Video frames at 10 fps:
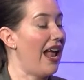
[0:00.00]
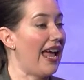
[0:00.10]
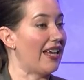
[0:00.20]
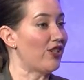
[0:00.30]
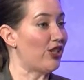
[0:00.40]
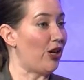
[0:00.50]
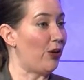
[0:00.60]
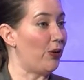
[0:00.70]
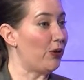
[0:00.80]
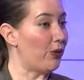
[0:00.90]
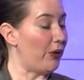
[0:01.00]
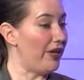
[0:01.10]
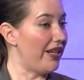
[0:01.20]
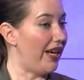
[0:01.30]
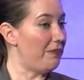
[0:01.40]
And so
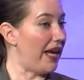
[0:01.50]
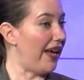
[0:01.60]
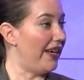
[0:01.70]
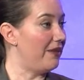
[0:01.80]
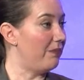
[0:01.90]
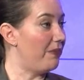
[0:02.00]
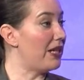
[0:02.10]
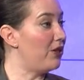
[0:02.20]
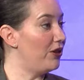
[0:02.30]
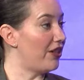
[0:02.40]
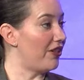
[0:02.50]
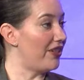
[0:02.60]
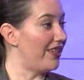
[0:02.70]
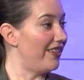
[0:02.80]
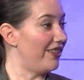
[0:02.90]
growing up, I and my two younger
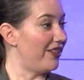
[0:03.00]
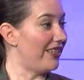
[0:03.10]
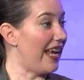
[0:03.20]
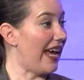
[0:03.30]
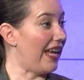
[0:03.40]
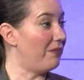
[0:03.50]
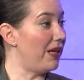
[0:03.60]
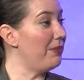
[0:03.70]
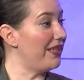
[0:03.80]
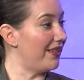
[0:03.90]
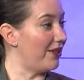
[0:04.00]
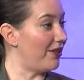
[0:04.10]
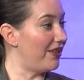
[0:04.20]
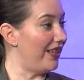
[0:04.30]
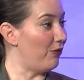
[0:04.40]
sisters had
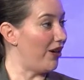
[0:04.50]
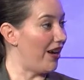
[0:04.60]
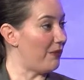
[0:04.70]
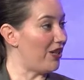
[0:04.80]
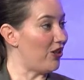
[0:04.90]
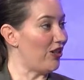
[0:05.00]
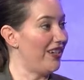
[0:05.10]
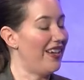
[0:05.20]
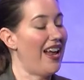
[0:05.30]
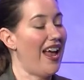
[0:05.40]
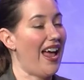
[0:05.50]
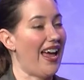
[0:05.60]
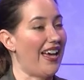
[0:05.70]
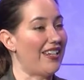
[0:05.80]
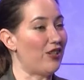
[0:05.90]
babysitters that were Amish.
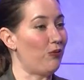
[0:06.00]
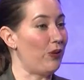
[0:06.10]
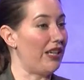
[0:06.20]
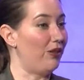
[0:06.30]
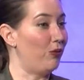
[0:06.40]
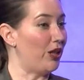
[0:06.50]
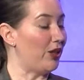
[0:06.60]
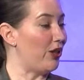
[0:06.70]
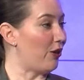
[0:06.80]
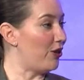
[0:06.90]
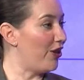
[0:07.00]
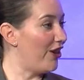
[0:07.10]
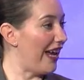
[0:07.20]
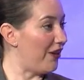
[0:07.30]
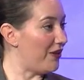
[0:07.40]
And we would go to their
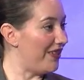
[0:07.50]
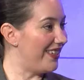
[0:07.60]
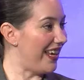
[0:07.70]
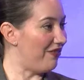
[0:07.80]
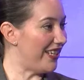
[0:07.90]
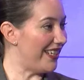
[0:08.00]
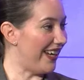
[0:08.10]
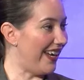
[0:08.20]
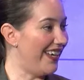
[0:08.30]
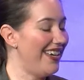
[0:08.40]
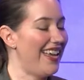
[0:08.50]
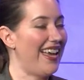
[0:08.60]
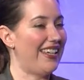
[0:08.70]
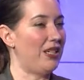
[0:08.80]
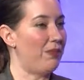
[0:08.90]
house every day,
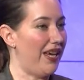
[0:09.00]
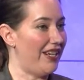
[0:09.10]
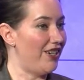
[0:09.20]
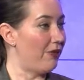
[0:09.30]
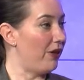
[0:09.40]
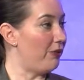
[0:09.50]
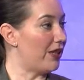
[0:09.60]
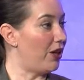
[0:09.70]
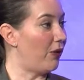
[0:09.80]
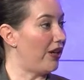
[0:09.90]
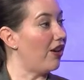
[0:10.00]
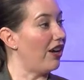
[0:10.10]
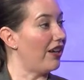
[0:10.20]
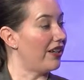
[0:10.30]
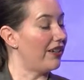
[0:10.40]
and depending on what was going
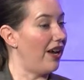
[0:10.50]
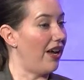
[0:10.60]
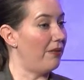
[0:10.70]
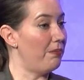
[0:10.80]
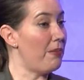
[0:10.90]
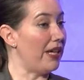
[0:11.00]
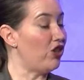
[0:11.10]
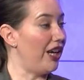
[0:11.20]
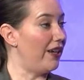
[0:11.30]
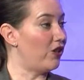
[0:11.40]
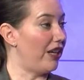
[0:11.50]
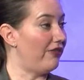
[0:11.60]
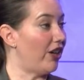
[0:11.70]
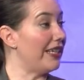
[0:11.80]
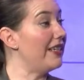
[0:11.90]
on, may change out
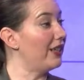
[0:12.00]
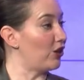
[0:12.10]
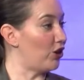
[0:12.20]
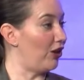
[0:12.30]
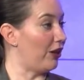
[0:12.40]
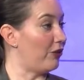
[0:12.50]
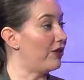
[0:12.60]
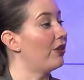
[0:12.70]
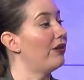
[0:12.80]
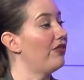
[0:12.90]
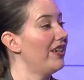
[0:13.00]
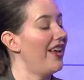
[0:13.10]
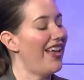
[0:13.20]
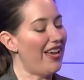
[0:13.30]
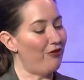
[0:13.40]
of our English clothes. So
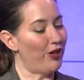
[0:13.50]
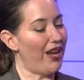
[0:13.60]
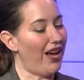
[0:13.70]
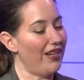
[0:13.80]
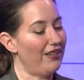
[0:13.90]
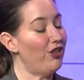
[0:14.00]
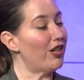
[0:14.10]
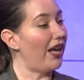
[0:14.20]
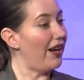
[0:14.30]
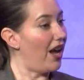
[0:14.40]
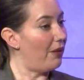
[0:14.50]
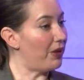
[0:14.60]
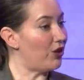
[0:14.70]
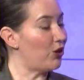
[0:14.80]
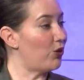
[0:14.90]
if you're not
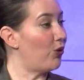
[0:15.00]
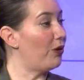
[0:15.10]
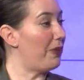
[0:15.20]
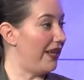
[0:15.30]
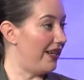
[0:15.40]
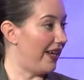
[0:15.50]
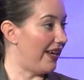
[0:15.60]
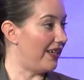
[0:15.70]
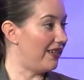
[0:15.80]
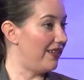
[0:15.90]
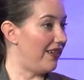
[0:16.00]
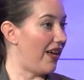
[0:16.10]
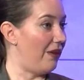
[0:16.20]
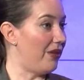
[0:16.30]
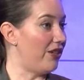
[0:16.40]
Amish or Mennonite,
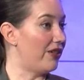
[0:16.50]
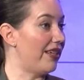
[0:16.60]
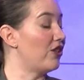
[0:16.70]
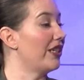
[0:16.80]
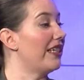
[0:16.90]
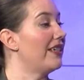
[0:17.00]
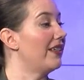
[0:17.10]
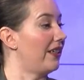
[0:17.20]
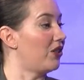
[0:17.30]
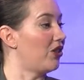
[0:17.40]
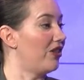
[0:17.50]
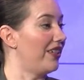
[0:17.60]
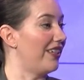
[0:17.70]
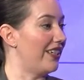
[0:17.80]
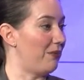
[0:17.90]
then you're essentially English
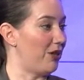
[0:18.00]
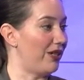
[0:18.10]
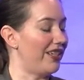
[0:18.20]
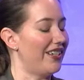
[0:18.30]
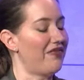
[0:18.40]
in the community.